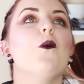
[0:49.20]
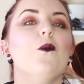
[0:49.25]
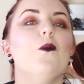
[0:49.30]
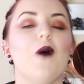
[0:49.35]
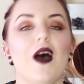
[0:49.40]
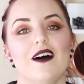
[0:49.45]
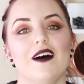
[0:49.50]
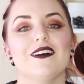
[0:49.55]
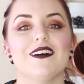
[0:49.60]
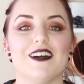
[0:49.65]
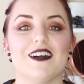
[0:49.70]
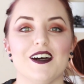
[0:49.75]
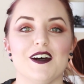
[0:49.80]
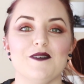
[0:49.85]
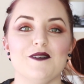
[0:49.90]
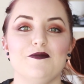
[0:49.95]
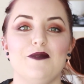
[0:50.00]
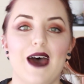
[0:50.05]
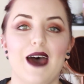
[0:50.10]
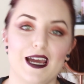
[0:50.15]

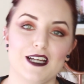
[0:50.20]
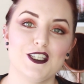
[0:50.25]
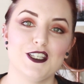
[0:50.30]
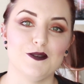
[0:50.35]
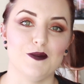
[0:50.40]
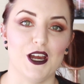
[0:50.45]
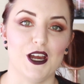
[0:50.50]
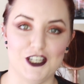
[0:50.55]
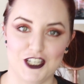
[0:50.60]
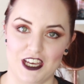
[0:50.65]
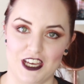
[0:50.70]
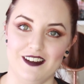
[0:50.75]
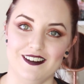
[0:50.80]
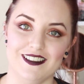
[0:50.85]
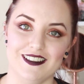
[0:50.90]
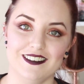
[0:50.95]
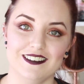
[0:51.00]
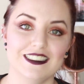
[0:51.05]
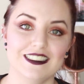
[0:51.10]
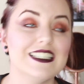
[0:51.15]
Welcome back to my
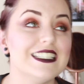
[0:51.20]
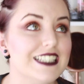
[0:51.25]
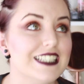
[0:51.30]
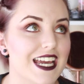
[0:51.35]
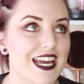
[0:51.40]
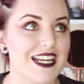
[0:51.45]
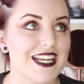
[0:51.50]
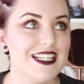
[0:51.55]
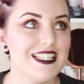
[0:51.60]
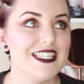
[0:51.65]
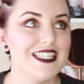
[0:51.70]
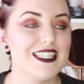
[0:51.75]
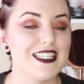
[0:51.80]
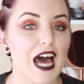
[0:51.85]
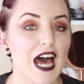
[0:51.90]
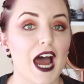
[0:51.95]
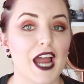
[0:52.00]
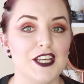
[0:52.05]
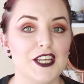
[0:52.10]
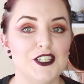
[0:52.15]
channel. Yes,
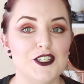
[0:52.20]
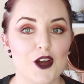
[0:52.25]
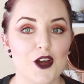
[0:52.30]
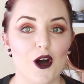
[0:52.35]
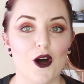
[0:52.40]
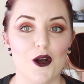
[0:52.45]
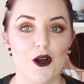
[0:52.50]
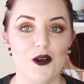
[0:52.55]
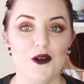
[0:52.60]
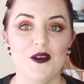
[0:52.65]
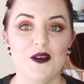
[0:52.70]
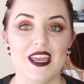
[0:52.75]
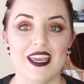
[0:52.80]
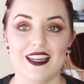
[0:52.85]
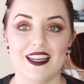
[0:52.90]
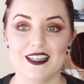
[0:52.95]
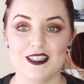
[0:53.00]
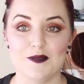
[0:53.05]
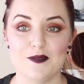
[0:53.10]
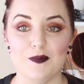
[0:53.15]
I know
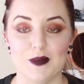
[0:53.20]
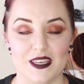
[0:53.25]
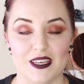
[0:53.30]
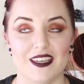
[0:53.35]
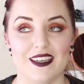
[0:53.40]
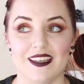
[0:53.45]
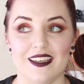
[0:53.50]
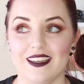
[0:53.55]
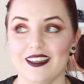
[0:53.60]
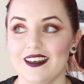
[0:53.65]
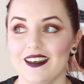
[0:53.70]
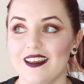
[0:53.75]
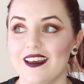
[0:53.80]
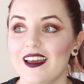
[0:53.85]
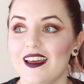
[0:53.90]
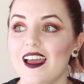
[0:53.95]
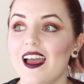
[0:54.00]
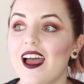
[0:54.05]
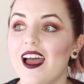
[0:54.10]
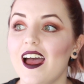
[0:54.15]
it has
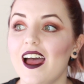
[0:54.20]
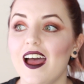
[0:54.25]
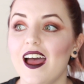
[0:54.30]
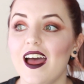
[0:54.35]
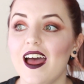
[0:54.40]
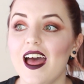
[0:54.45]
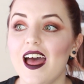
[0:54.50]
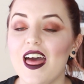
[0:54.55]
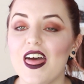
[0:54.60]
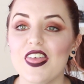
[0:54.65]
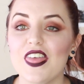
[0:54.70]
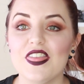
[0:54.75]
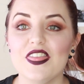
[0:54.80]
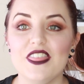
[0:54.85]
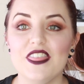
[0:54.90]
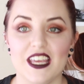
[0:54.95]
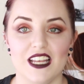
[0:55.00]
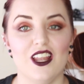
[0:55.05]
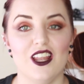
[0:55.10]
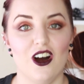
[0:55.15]
been
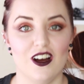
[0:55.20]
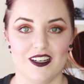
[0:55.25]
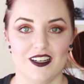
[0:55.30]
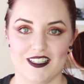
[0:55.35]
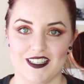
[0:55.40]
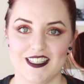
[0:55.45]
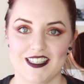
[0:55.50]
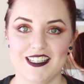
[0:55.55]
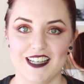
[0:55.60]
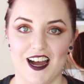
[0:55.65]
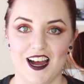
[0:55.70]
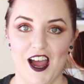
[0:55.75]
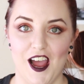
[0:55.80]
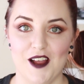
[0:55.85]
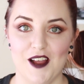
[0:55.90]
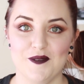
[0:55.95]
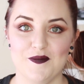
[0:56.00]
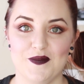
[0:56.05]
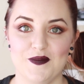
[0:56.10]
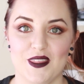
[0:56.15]
the longest
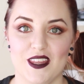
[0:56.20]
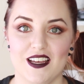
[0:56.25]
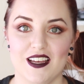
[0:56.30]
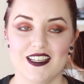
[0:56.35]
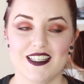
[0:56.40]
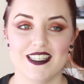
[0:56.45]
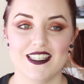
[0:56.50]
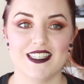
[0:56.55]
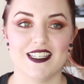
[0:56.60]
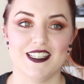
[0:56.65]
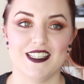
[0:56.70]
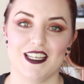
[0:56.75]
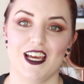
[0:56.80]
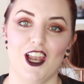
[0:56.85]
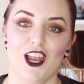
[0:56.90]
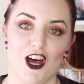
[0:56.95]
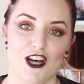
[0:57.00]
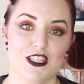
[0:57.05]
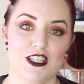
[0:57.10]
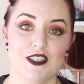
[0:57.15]
time since
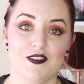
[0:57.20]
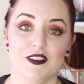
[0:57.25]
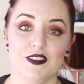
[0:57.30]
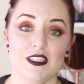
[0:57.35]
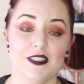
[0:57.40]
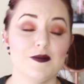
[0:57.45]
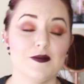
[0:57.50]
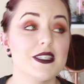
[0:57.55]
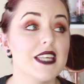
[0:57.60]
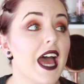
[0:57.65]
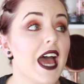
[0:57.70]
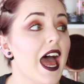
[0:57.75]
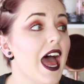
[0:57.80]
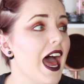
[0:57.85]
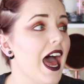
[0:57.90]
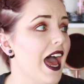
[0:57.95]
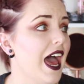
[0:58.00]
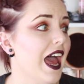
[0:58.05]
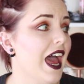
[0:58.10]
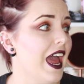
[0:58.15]
I last filmed,
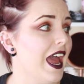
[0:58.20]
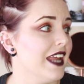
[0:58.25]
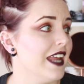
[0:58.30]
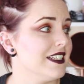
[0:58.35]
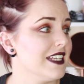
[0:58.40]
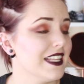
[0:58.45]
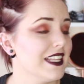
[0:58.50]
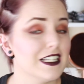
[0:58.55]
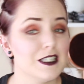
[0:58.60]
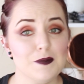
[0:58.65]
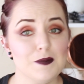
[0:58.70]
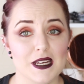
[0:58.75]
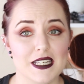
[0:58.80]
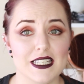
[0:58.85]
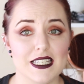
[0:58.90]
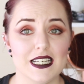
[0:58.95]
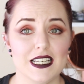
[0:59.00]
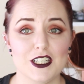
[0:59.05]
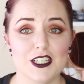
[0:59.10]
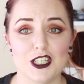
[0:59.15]
and that's
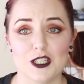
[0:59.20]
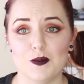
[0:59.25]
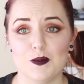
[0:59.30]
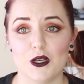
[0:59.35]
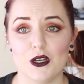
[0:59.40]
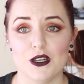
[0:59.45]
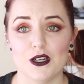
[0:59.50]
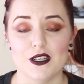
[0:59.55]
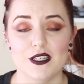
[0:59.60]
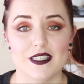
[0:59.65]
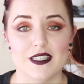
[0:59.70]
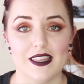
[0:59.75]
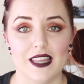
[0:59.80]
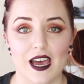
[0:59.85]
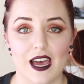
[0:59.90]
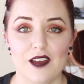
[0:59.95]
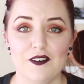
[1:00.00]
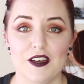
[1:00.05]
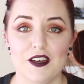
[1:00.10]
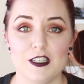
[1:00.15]
basically just because
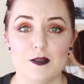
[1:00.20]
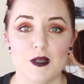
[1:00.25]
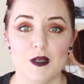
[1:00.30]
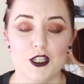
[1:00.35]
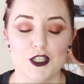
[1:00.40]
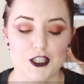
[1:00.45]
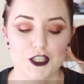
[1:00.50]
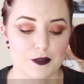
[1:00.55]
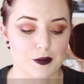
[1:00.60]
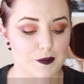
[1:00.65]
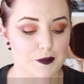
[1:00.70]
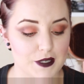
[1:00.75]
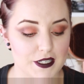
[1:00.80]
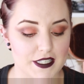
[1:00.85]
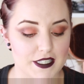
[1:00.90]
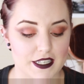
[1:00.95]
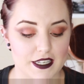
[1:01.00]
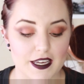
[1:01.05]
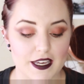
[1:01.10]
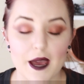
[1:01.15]
life has been super
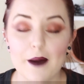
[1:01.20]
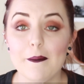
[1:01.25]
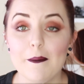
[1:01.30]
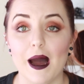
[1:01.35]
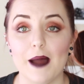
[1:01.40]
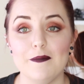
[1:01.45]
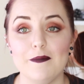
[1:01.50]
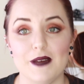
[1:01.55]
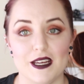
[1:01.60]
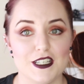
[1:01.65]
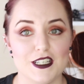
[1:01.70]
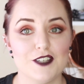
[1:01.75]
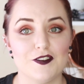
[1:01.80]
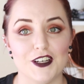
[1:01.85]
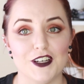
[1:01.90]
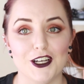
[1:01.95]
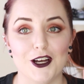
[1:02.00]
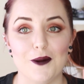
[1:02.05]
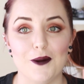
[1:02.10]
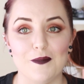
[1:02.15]
busy. My best
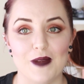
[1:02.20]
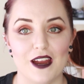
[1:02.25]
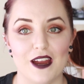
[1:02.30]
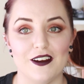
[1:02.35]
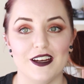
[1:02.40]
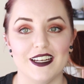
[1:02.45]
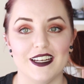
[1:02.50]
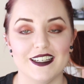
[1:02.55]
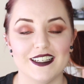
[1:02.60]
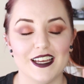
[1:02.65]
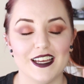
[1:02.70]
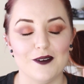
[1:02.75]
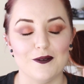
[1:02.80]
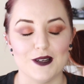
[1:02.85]
friend got married.